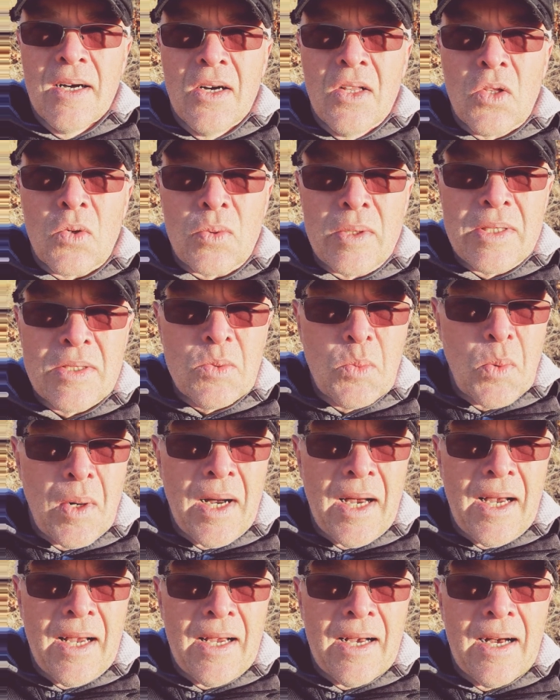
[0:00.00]
the reason
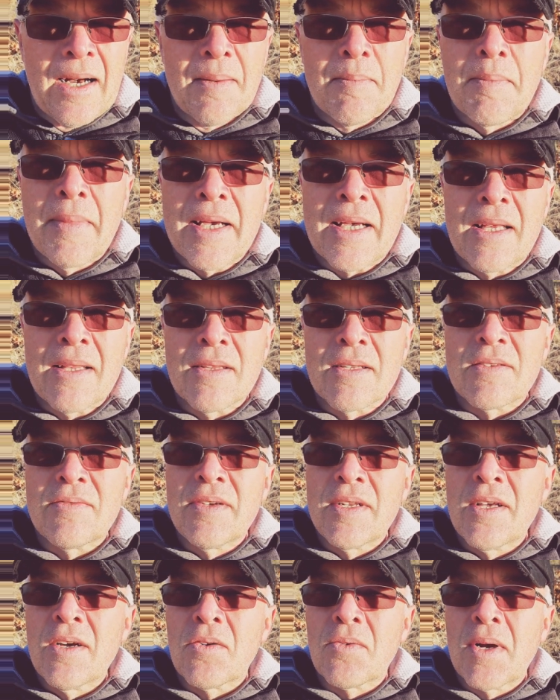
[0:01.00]
why I'm making this
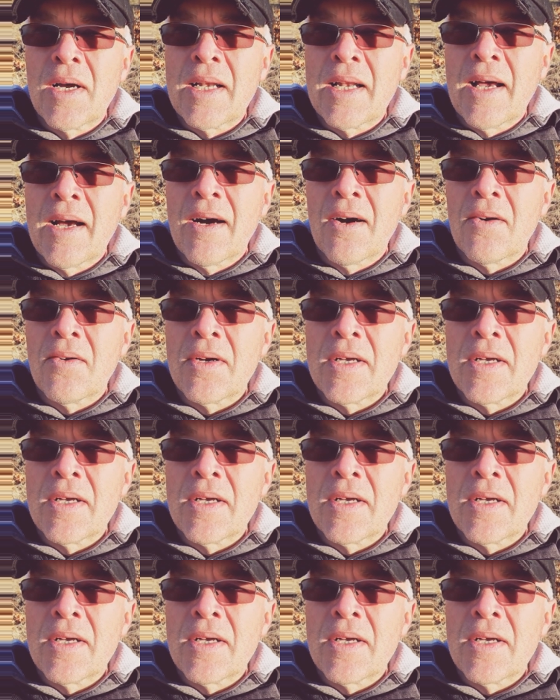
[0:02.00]
video right now